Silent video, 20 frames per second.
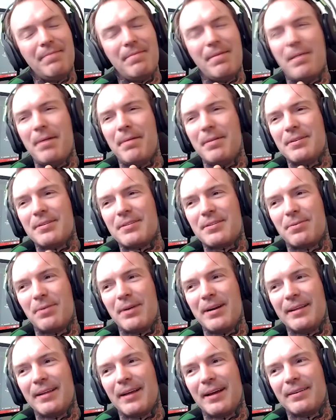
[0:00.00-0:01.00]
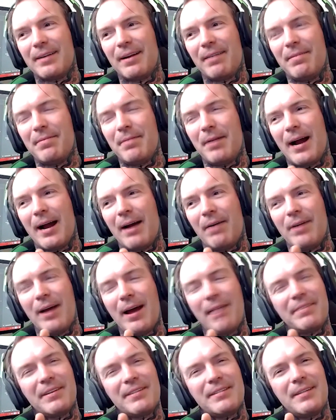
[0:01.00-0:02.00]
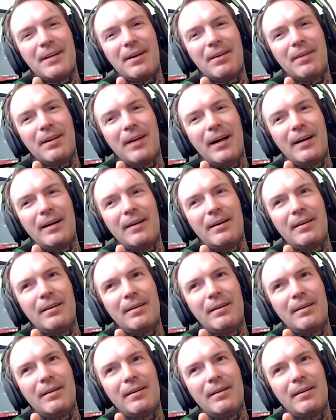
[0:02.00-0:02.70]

Maybe it's 20,000. I remember I would have to sell like,